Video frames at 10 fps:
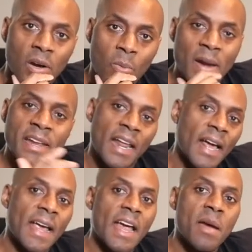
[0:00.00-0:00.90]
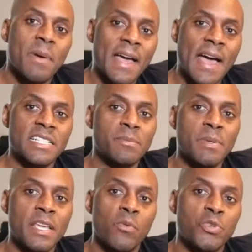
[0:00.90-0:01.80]
Right? And not everybody has to
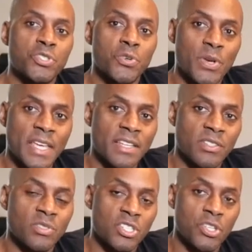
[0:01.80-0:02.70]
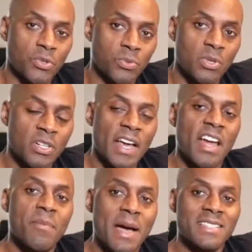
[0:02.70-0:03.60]
be in what you're into. Not
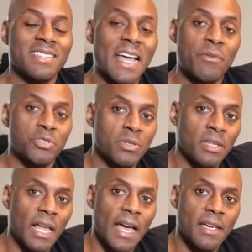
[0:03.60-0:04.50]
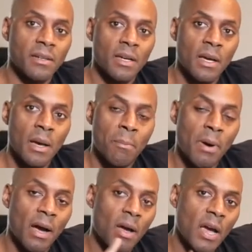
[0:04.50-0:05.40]
everybody has to like what you like.
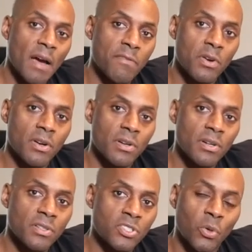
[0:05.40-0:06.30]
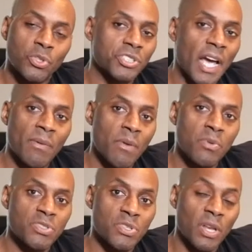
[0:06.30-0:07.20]
But however, don't shy away
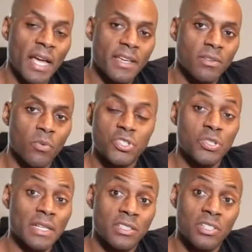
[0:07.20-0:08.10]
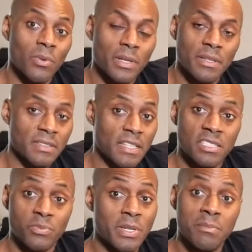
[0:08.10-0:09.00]
what you like or what you like to do. If
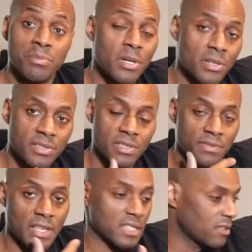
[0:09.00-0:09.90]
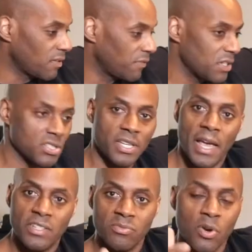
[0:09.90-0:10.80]
that's reading books, if that's in the fish
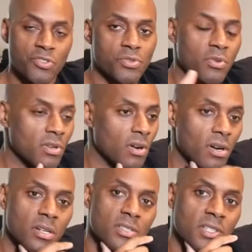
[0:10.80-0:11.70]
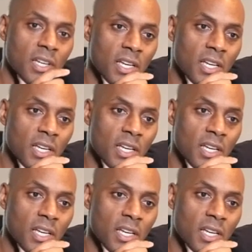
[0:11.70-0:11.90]
tanks, remote control cars.